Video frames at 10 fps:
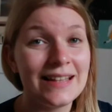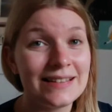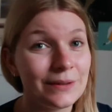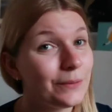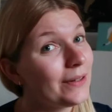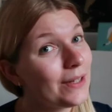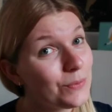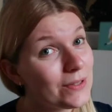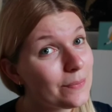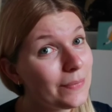So
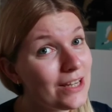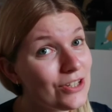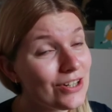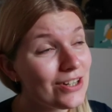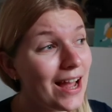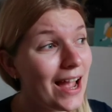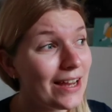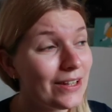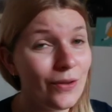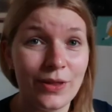it was a pleasure.
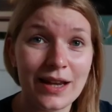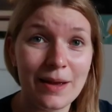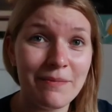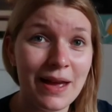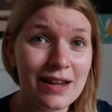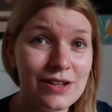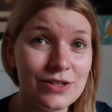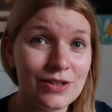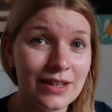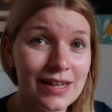I know that I'm bad at
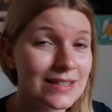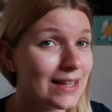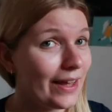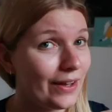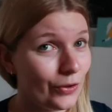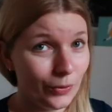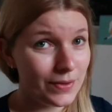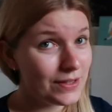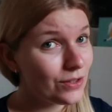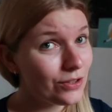doing it. I hope
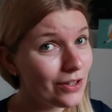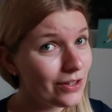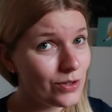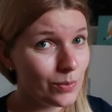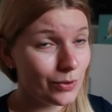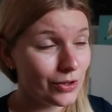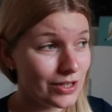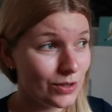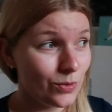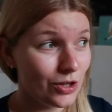that you're not too
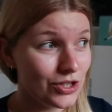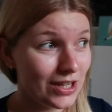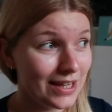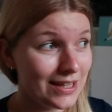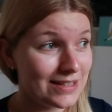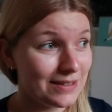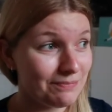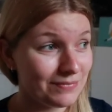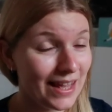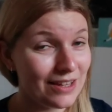bored in watching it.
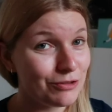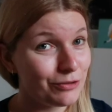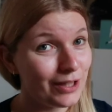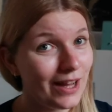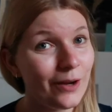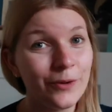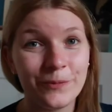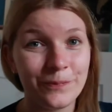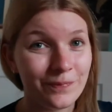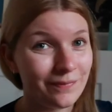And for now,
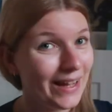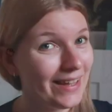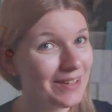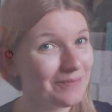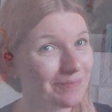bye!